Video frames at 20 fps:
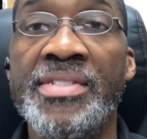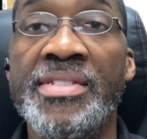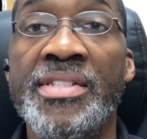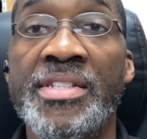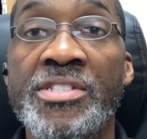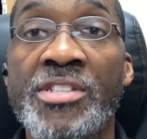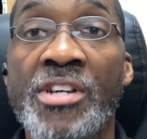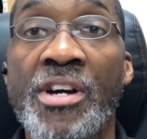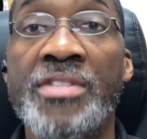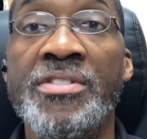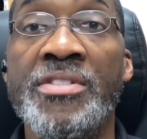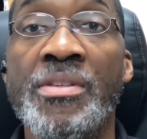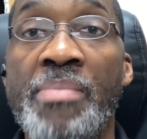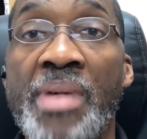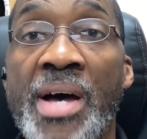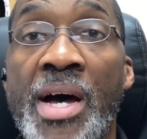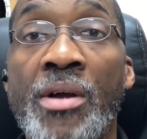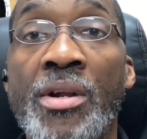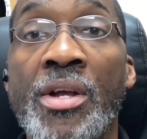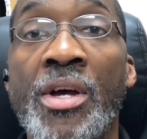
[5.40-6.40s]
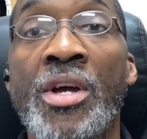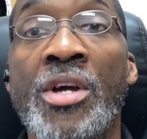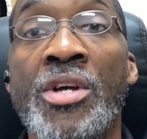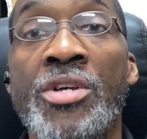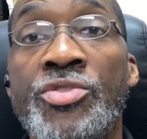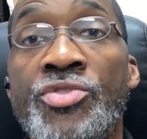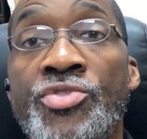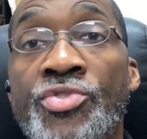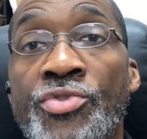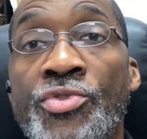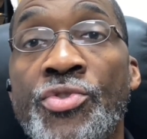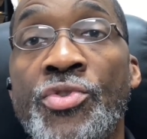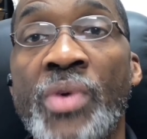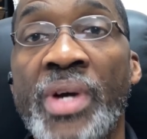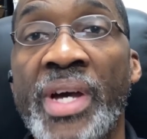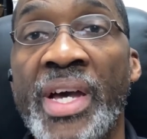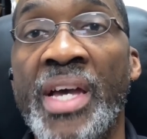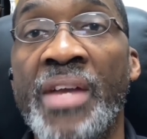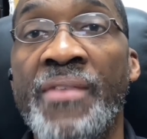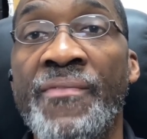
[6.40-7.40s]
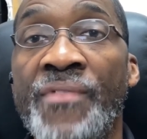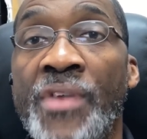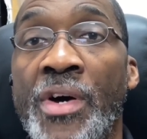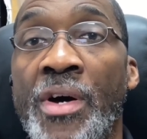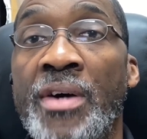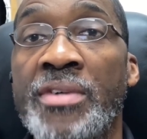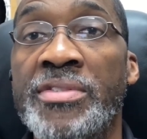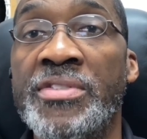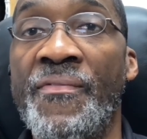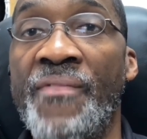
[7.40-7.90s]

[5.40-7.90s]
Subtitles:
that talks about true and false